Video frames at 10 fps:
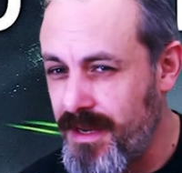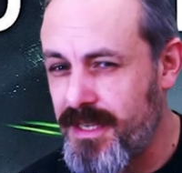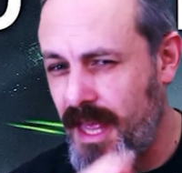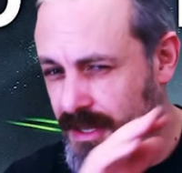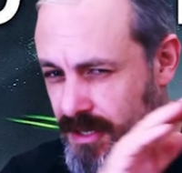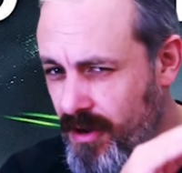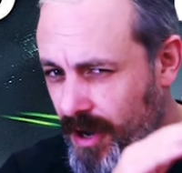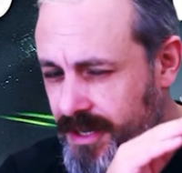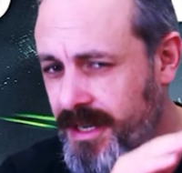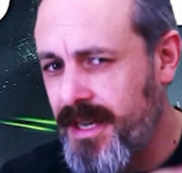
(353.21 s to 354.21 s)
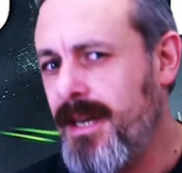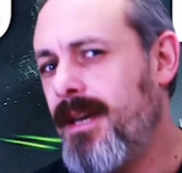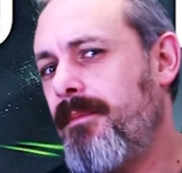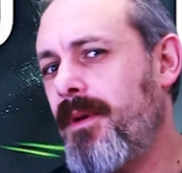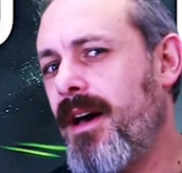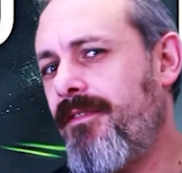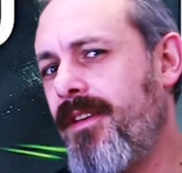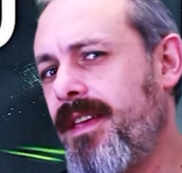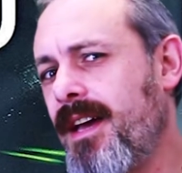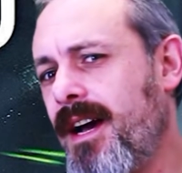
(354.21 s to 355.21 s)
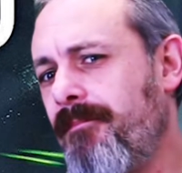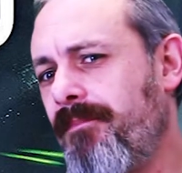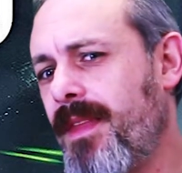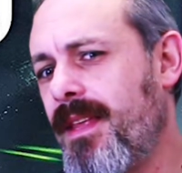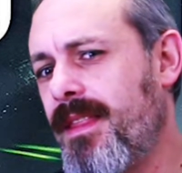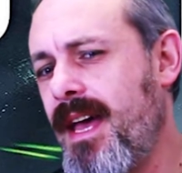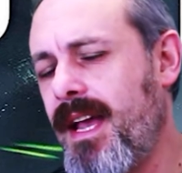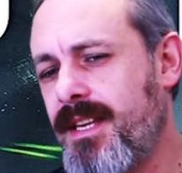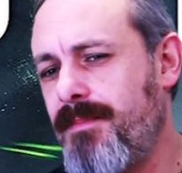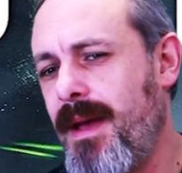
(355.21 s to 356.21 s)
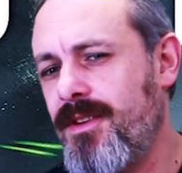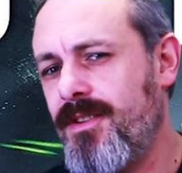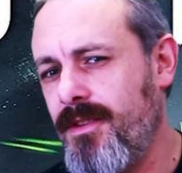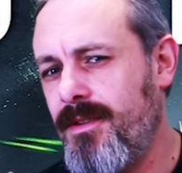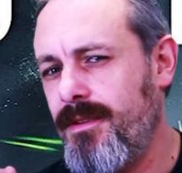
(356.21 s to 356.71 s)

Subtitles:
It's good, but I think that expansion,